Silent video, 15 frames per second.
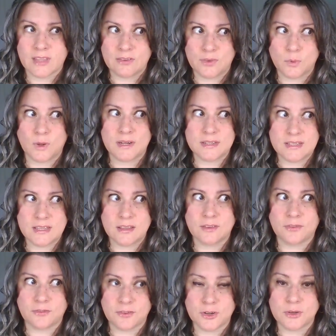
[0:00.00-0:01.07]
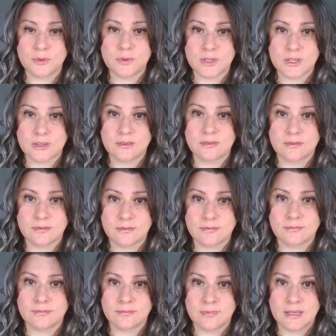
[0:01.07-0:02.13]
If you want to see the fruit,
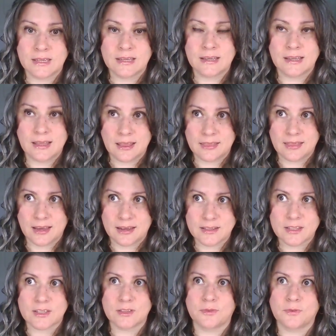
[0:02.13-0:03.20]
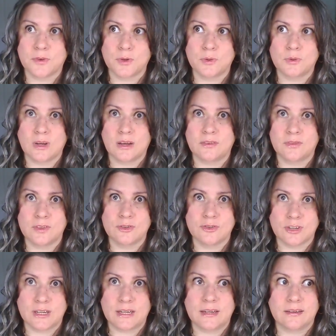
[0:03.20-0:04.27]
that's the fruit of the
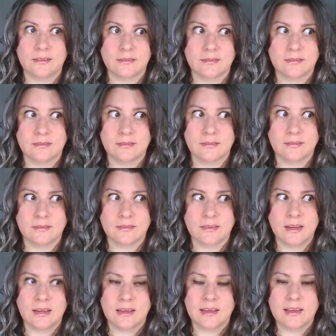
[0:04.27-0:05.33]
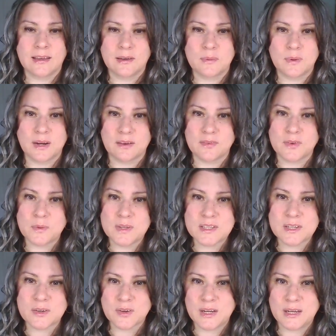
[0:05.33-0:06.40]
tree. When everyone's
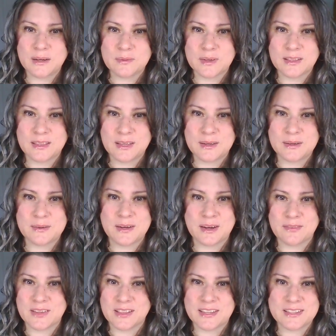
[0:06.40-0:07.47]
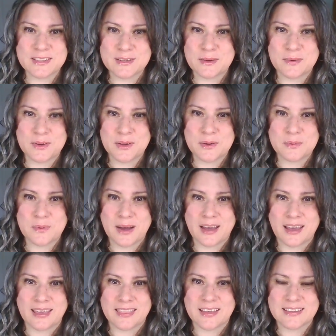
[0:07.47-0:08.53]
agreeing with you and everything's going your
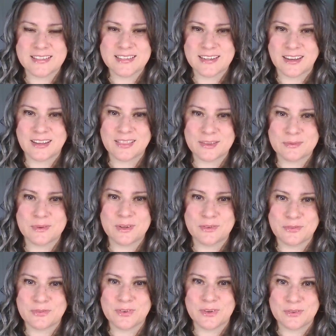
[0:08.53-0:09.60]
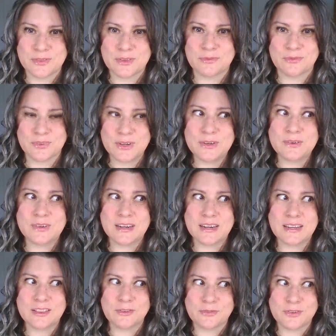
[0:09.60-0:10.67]
way, that's not the real fruit. The fruit
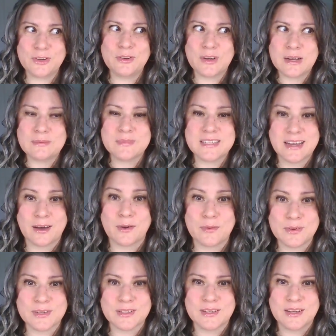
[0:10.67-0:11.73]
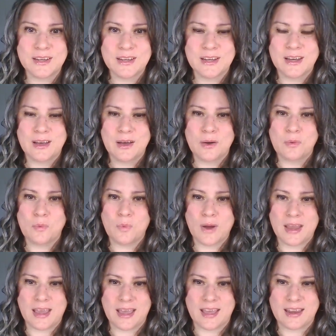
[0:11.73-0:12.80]
the fruit comes out
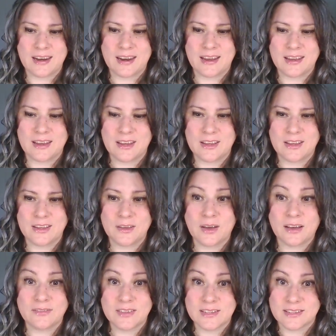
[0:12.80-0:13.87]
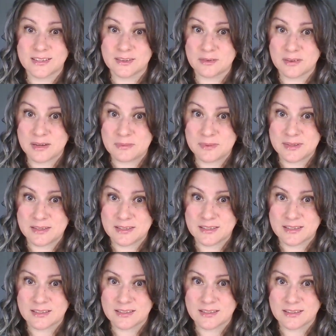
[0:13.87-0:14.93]
when you have
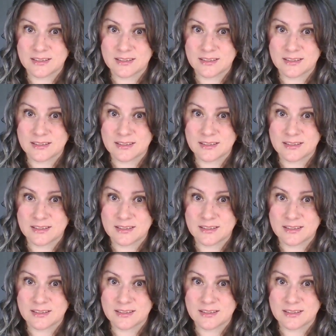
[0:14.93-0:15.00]
disagreement,